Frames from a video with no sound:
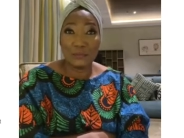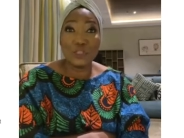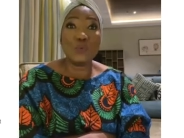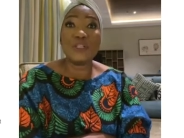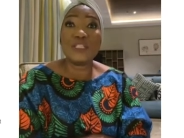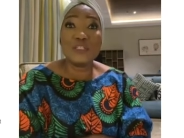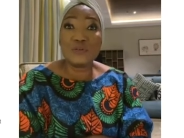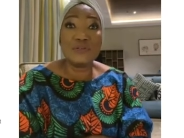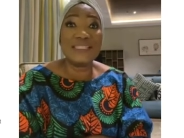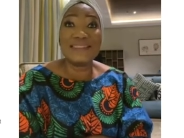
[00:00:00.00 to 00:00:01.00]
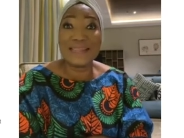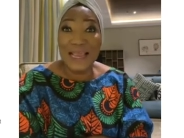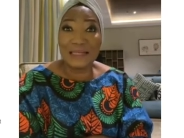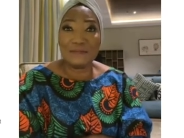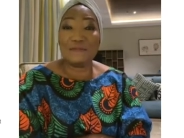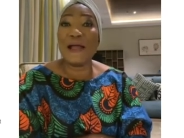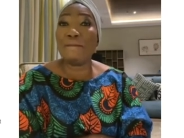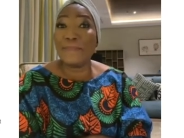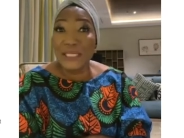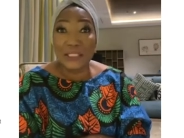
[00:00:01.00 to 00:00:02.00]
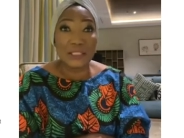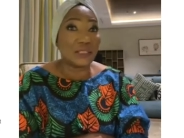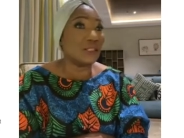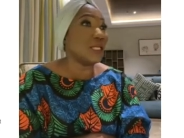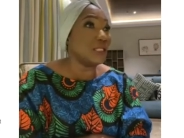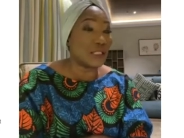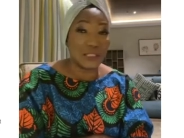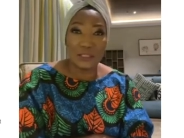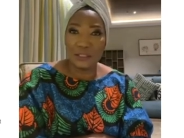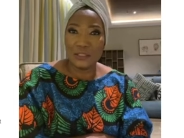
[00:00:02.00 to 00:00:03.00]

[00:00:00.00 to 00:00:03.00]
She was into design, fabric, this.